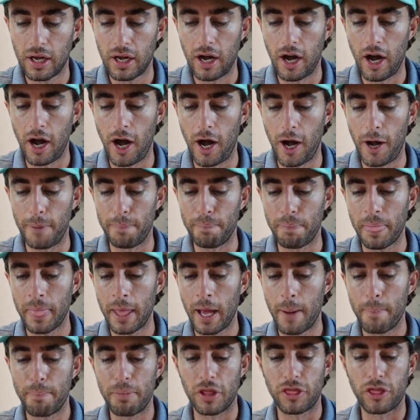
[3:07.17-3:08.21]

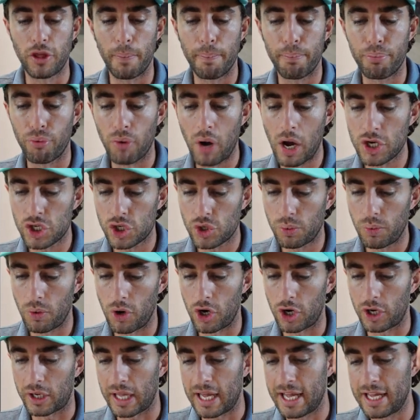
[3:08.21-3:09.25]
but the
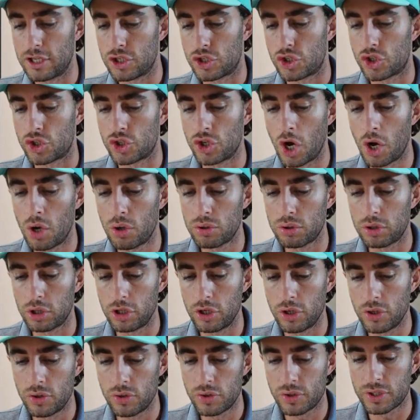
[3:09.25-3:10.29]
brushwork is so
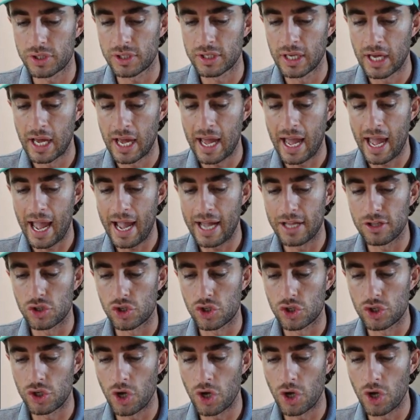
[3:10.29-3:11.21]
loose, and